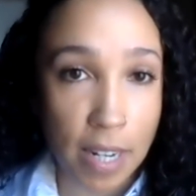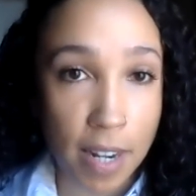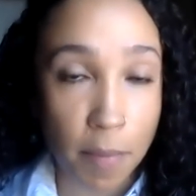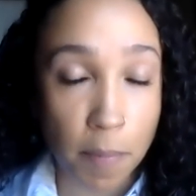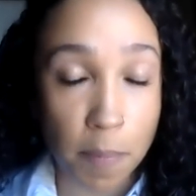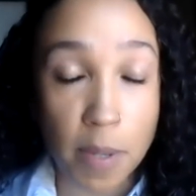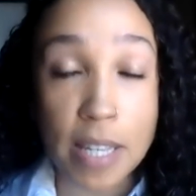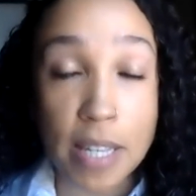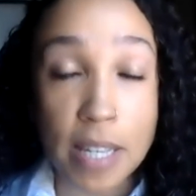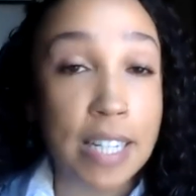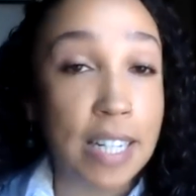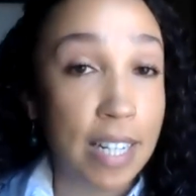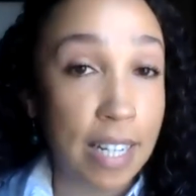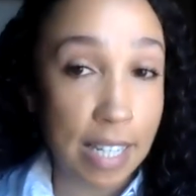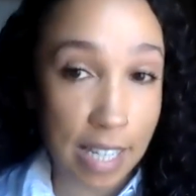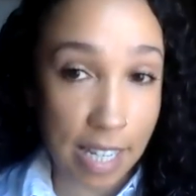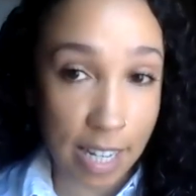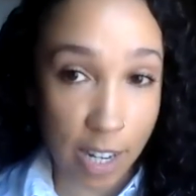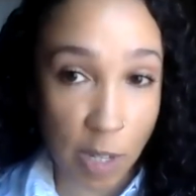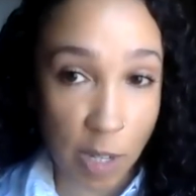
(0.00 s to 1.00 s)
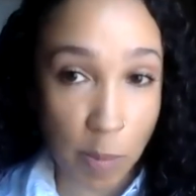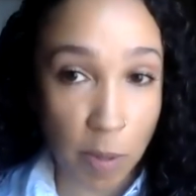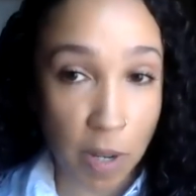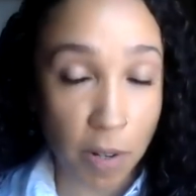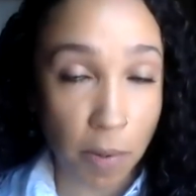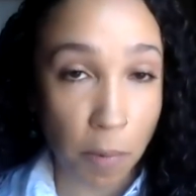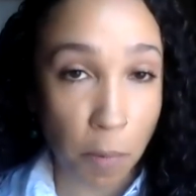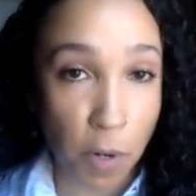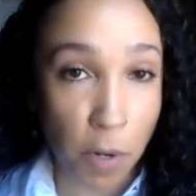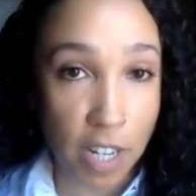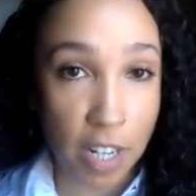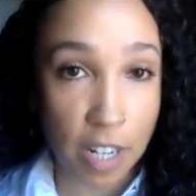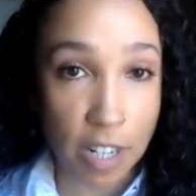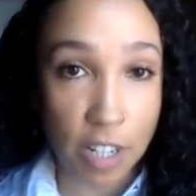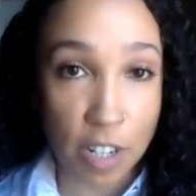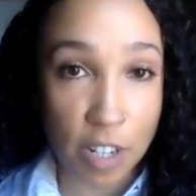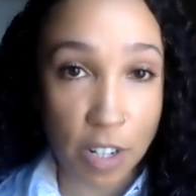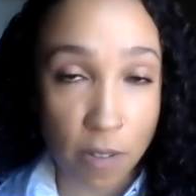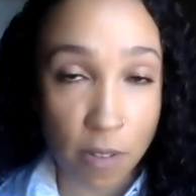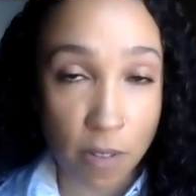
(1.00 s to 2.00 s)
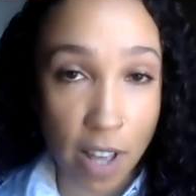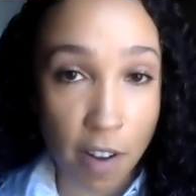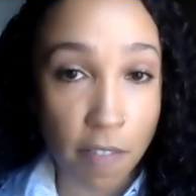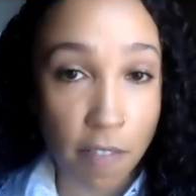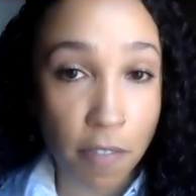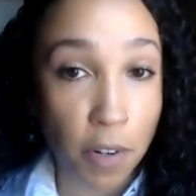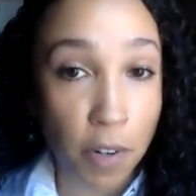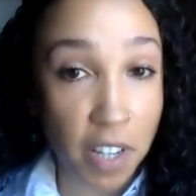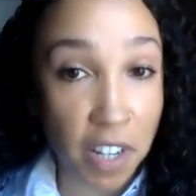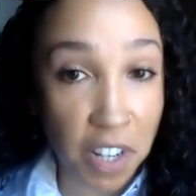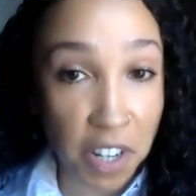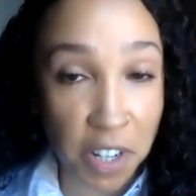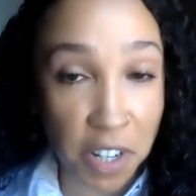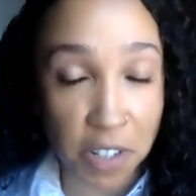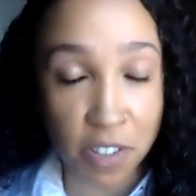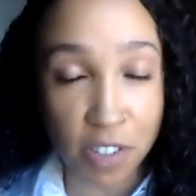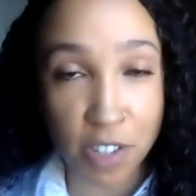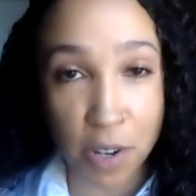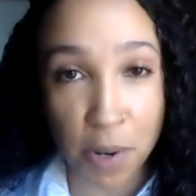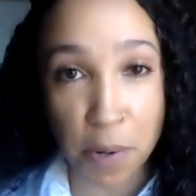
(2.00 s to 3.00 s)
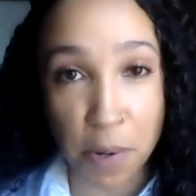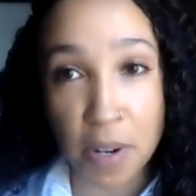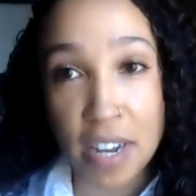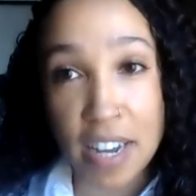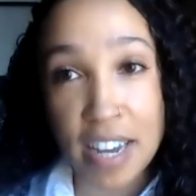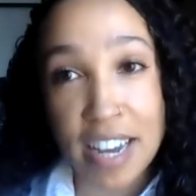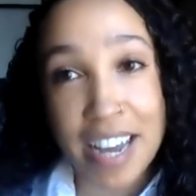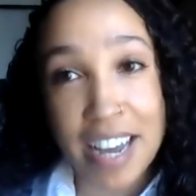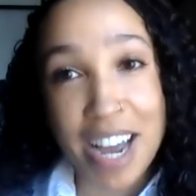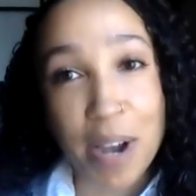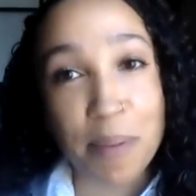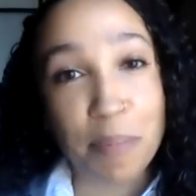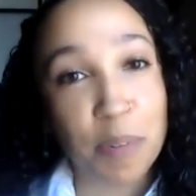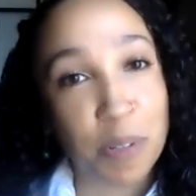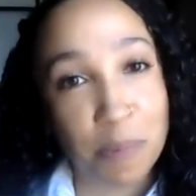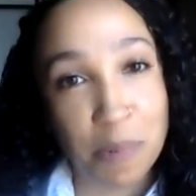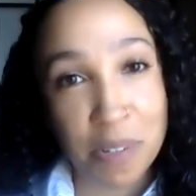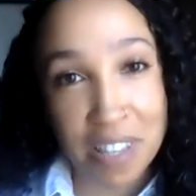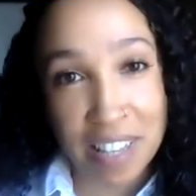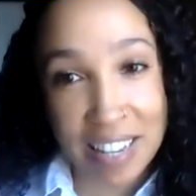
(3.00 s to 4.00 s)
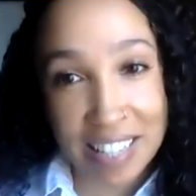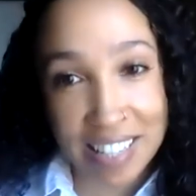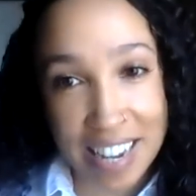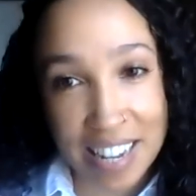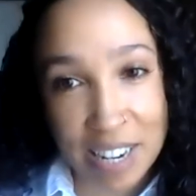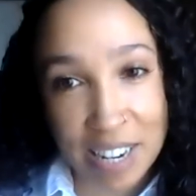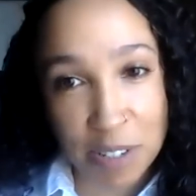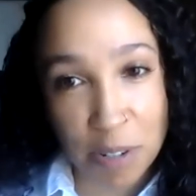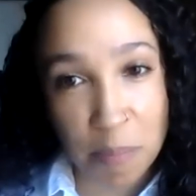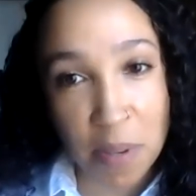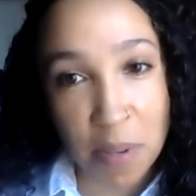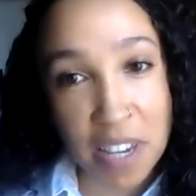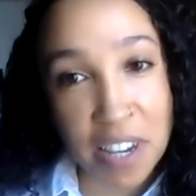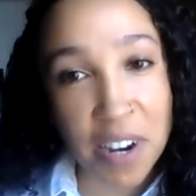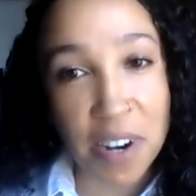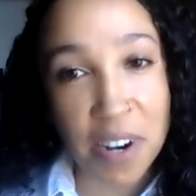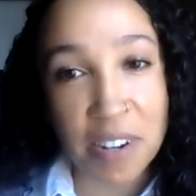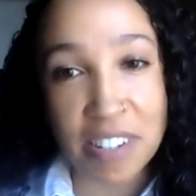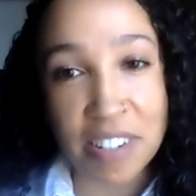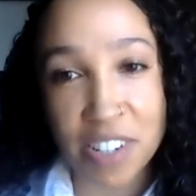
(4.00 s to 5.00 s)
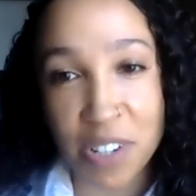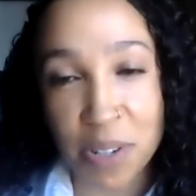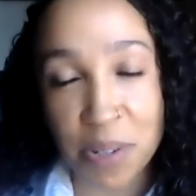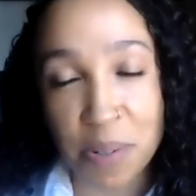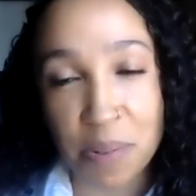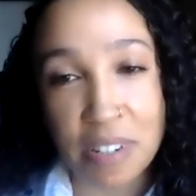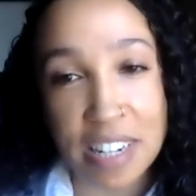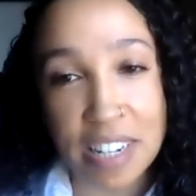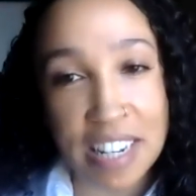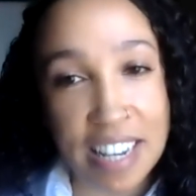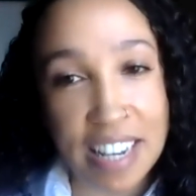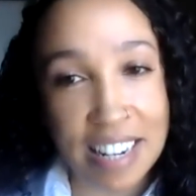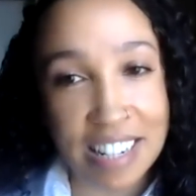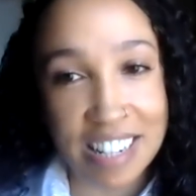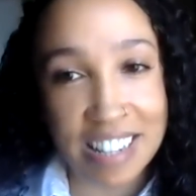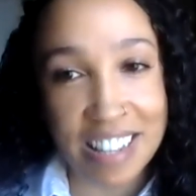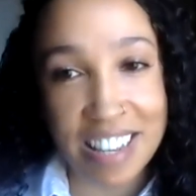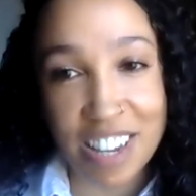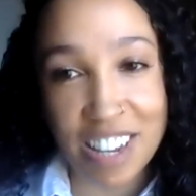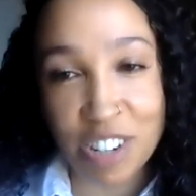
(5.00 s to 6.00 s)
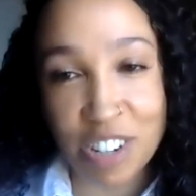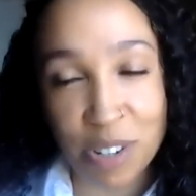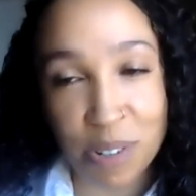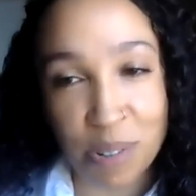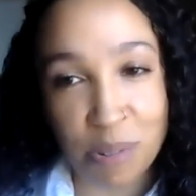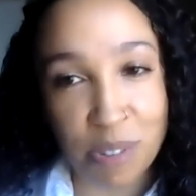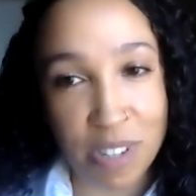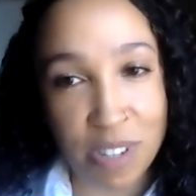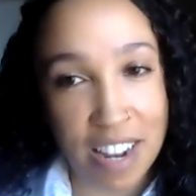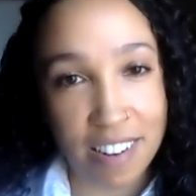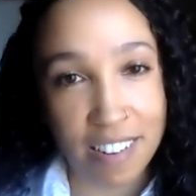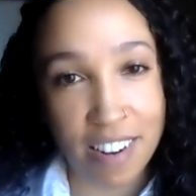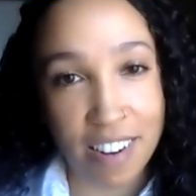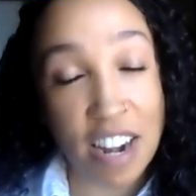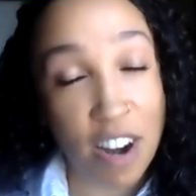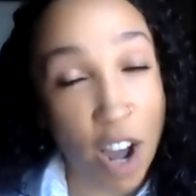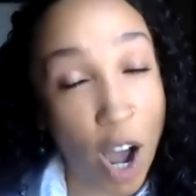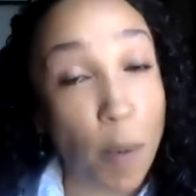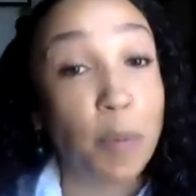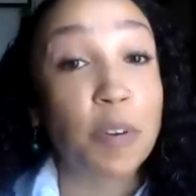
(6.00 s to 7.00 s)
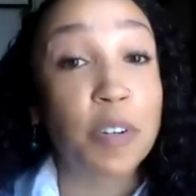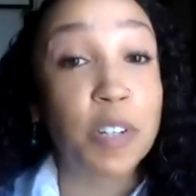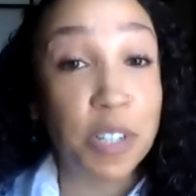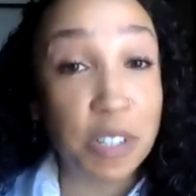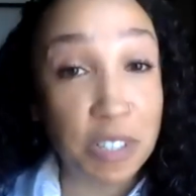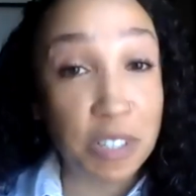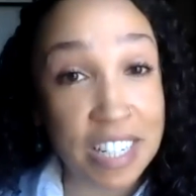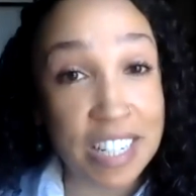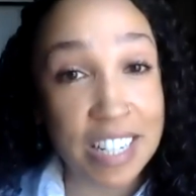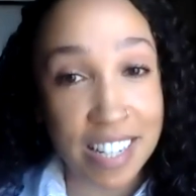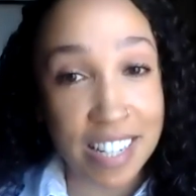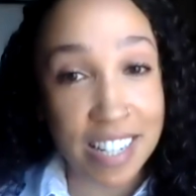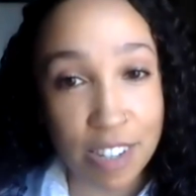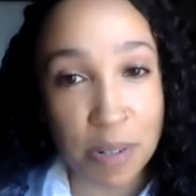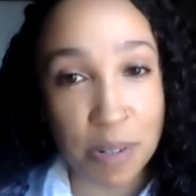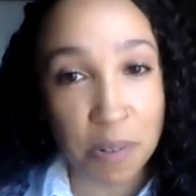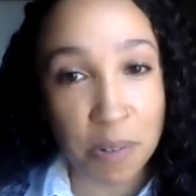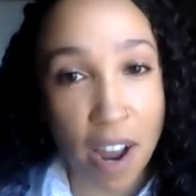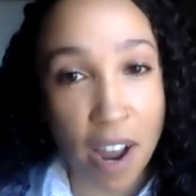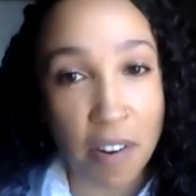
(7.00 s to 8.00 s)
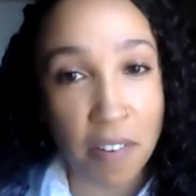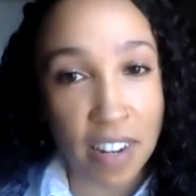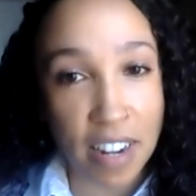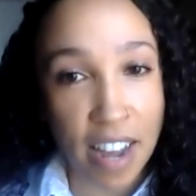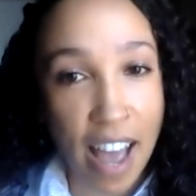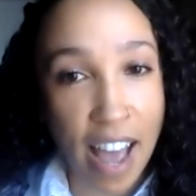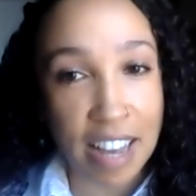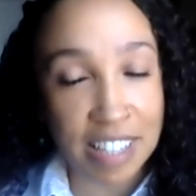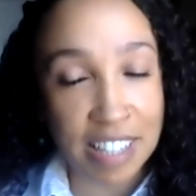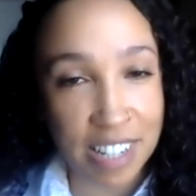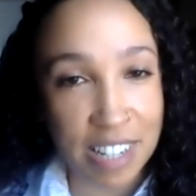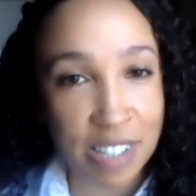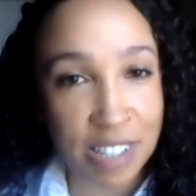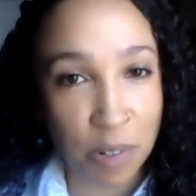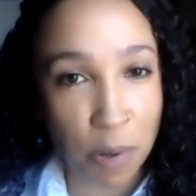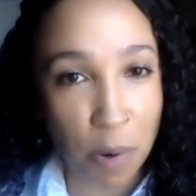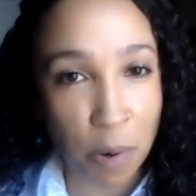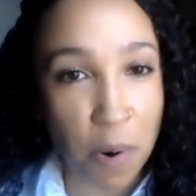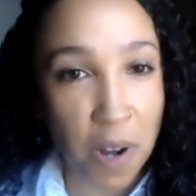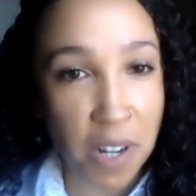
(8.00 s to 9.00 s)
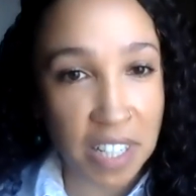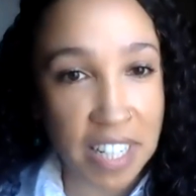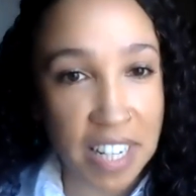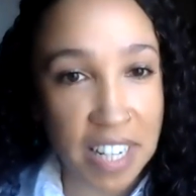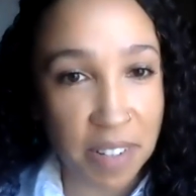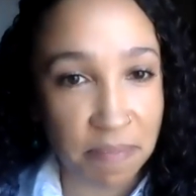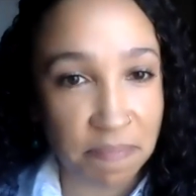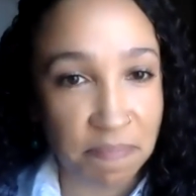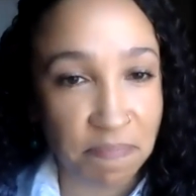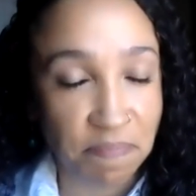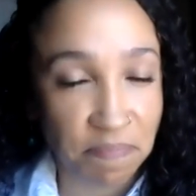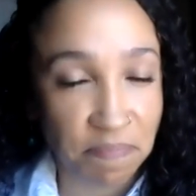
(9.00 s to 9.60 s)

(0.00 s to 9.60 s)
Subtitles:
And PCDC has been working to do that for years. So I'm just really excited to be here to dig into the issues and opportunities surrounding access and quality.